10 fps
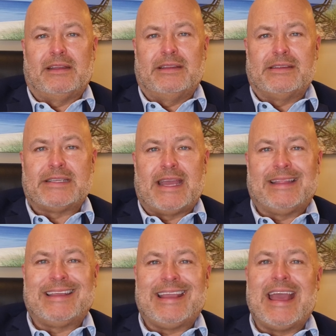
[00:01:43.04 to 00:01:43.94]
is
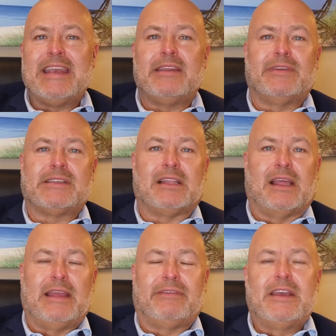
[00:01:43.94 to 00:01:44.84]
at the end of its
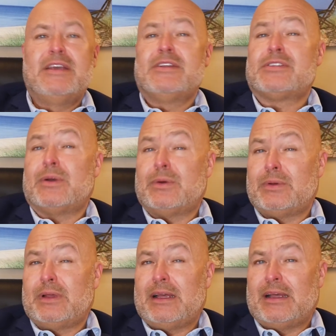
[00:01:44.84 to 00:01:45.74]
life.
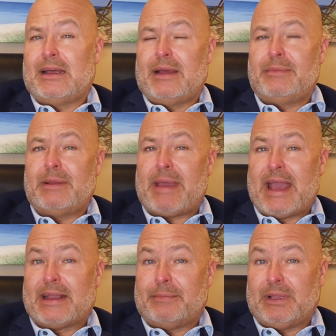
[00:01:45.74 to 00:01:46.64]
So I'm going to
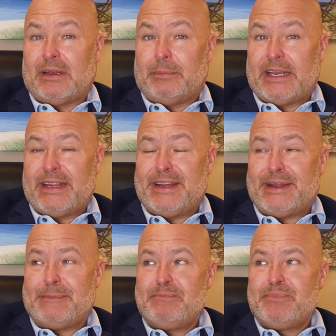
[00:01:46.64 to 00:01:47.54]
back up a little bit here.